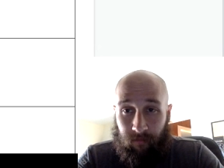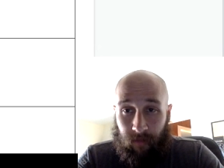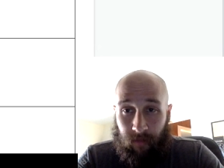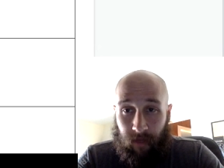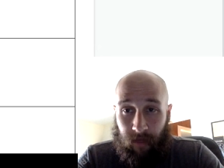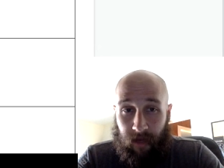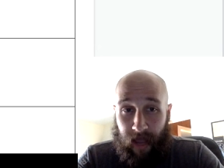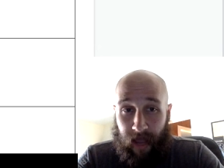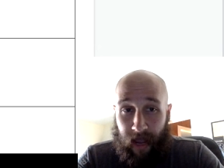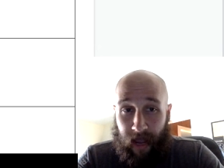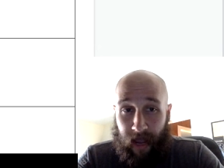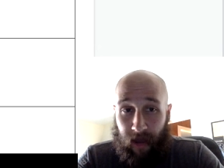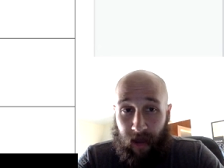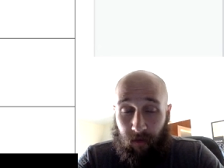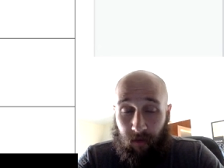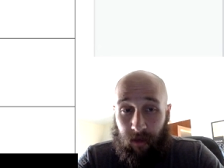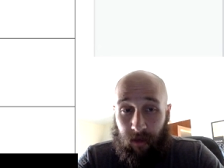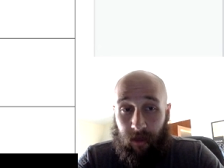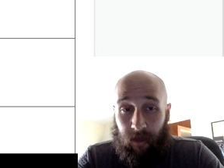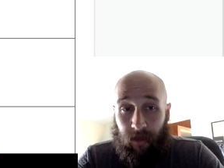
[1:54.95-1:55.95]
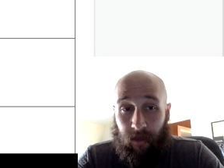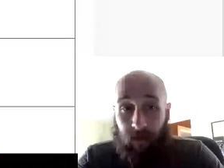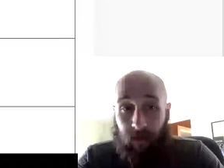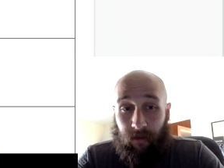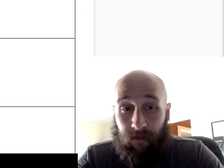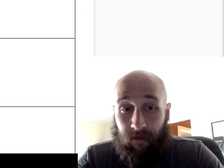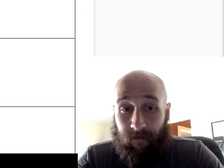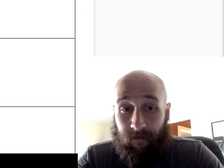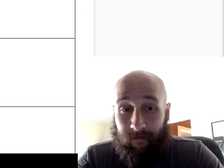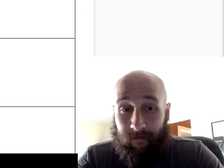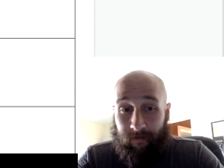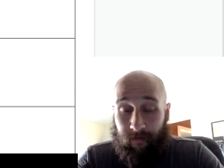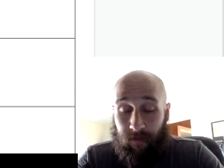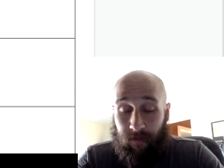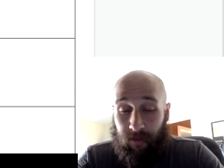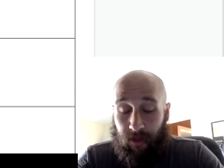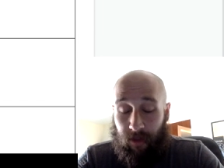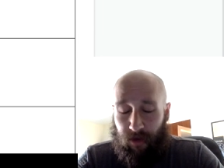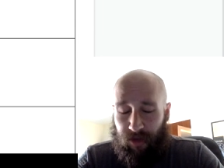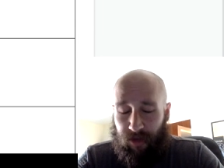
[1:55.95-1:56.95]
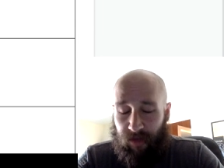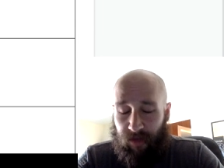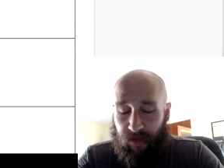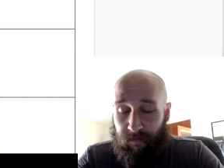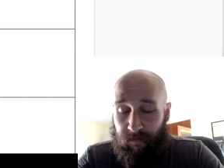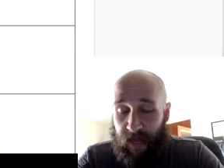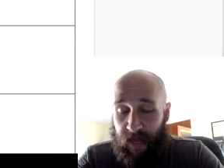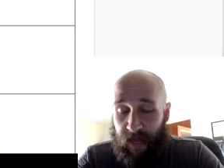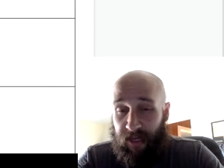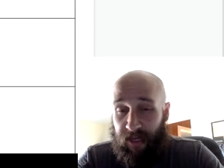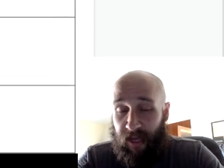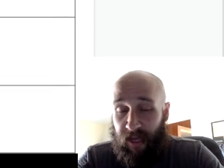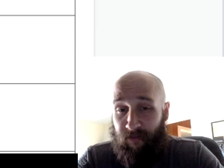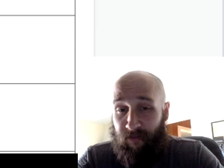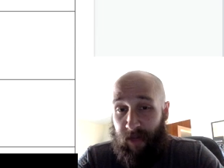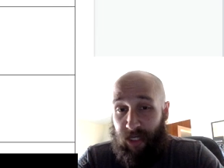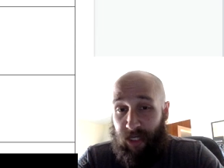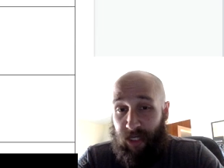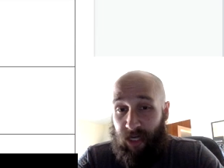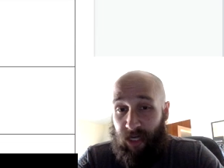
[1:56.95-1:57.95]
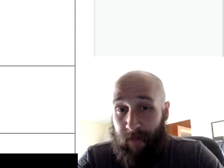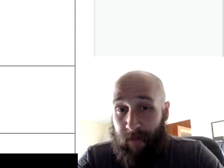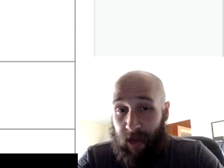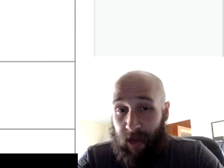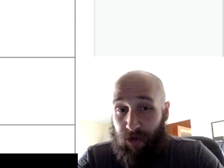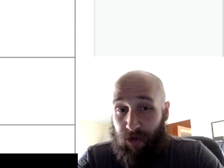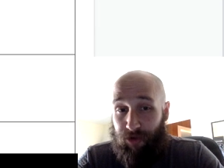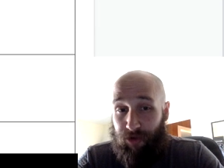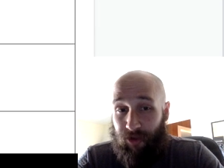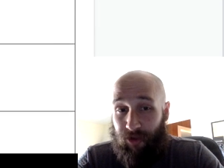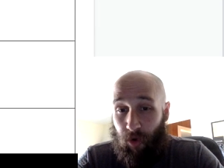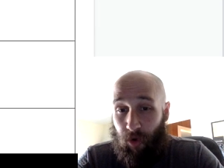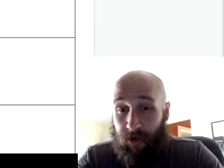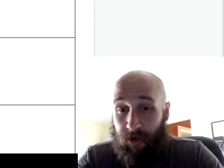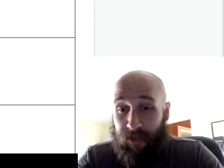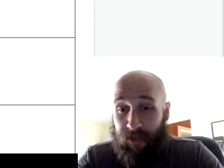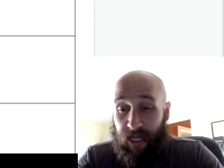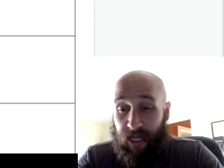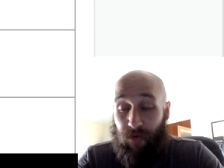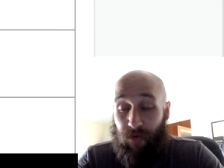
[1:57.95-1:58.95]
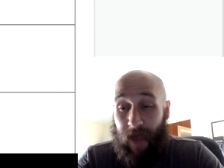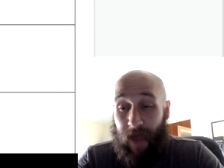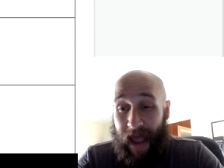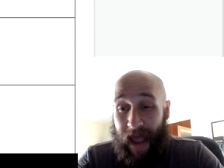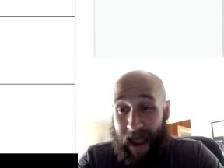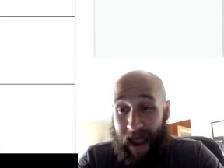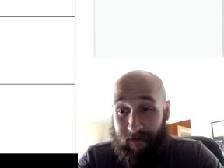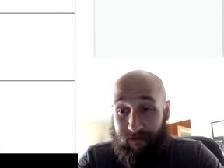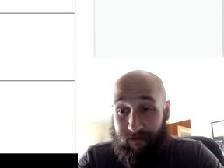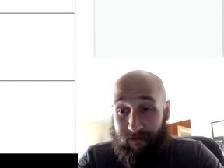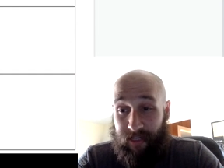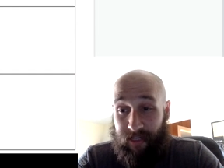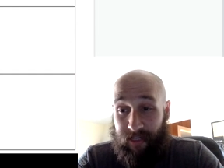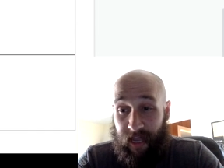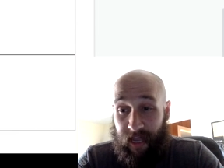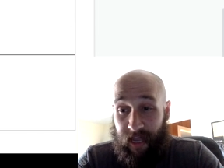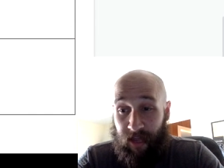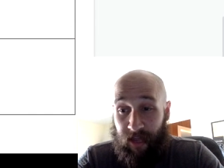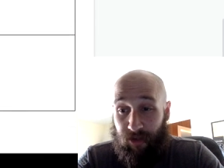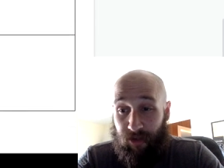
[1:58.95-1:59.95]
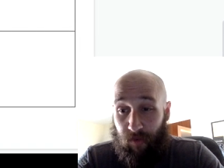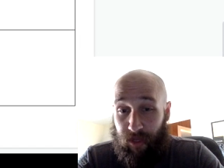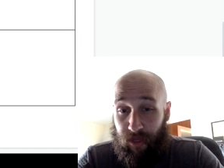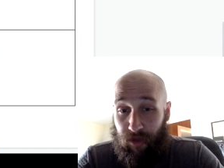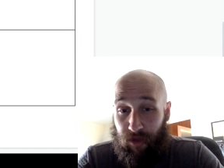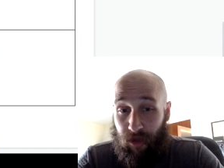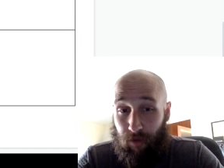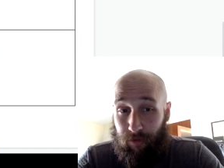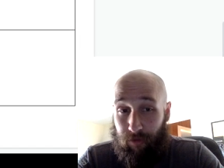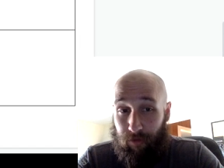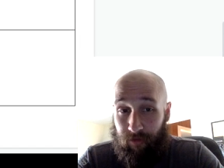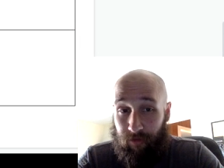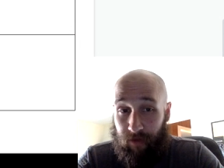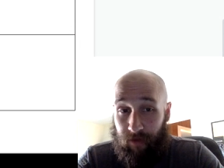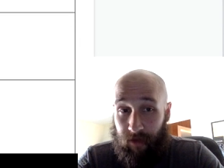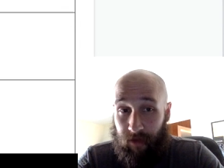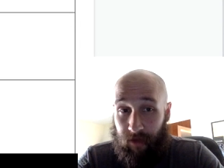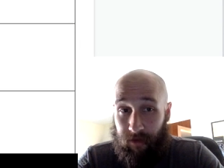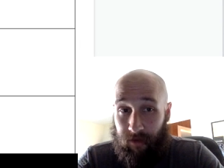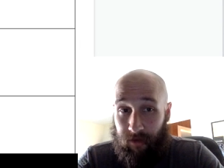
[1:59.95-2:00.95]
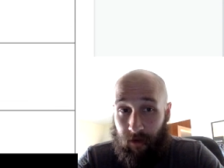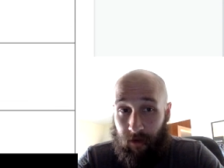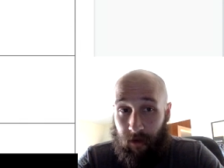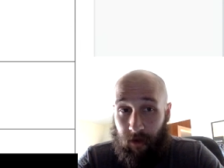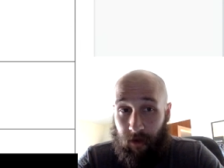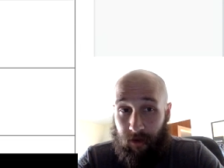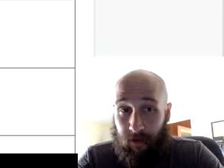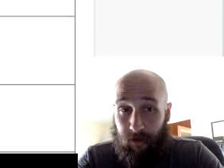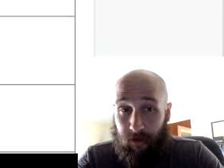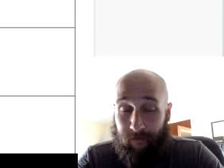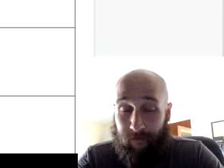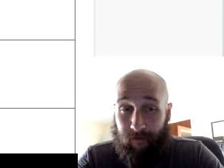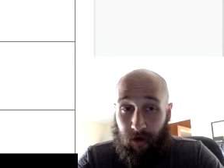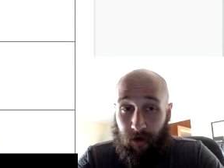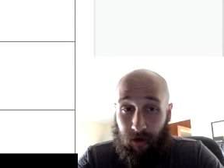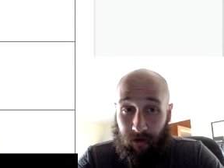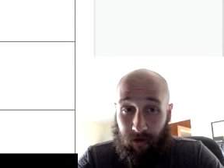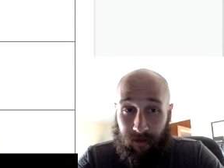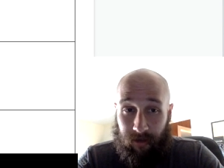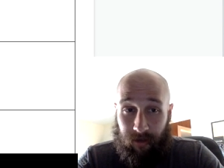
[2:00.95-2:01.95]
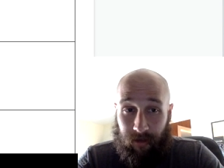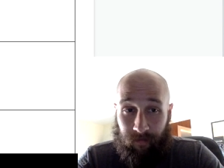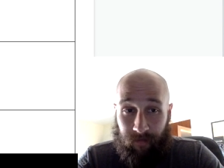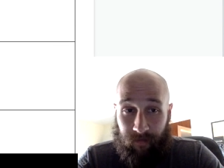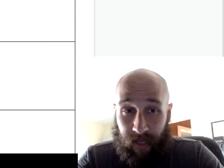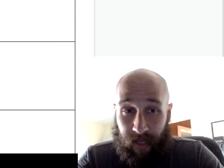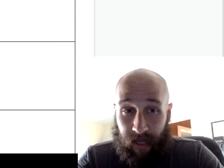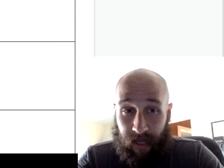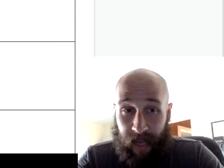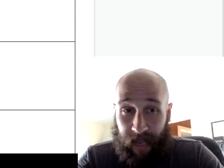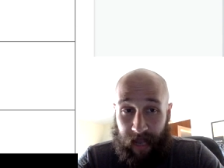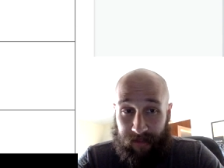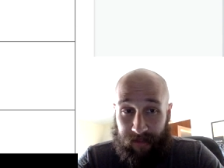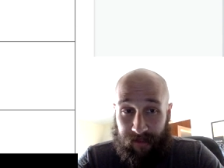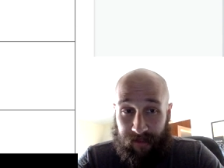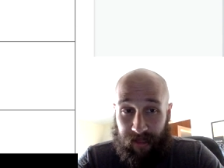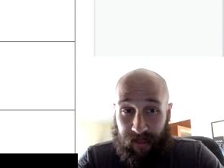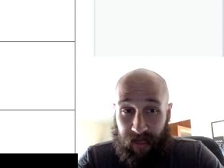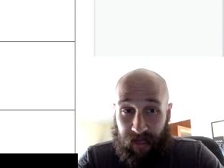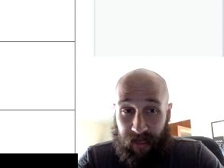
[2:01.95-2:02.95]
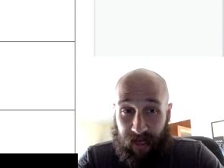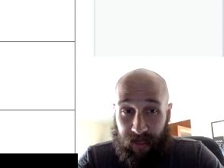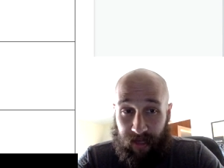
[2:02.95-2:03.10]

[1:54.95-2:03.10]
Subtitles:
Now, there's some basic information about your source that you have to answer when you go through this. So first, it asks, is